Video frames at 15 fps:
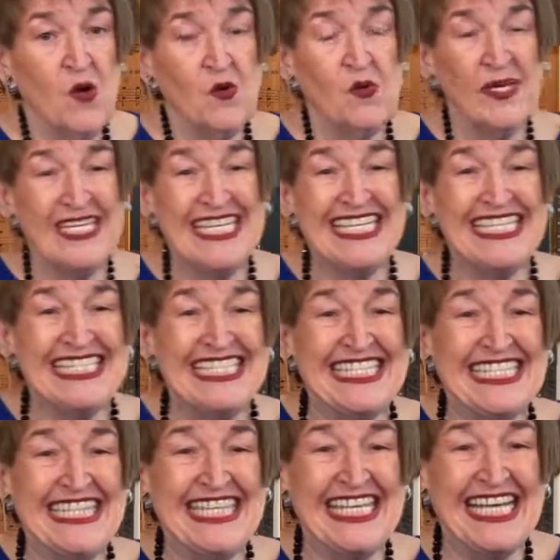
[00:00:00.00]
When he
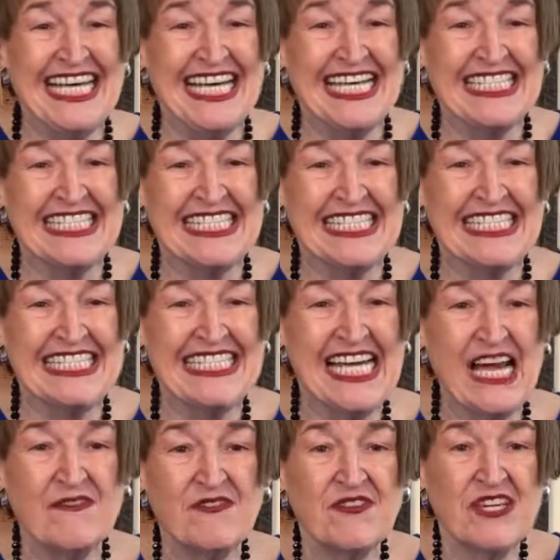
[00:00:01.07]
did that,
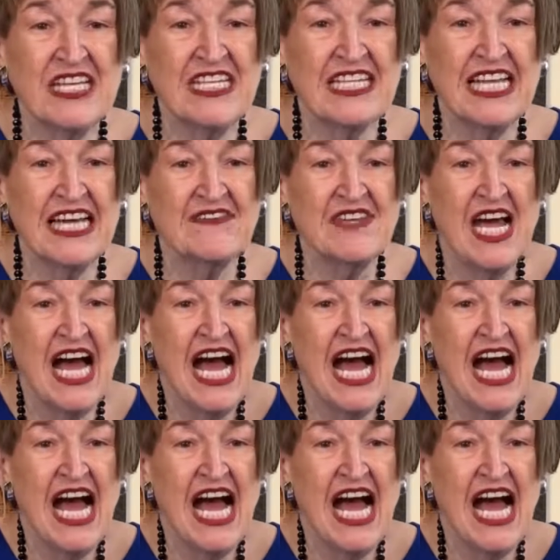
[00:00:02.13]
after he left,